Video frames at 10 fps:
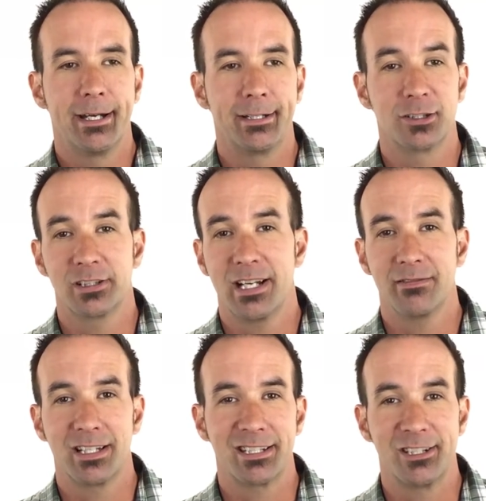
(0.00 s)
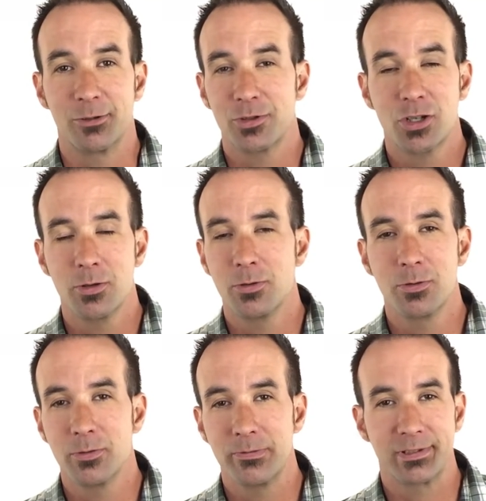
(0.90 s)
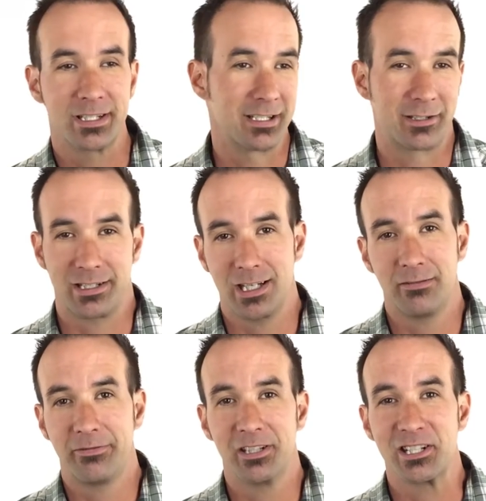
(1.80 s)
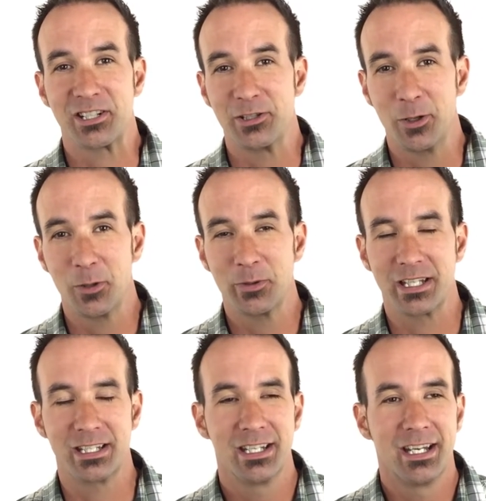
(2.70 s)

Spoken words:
you're going to have like, you know, 2 to 10 feet of snow, then,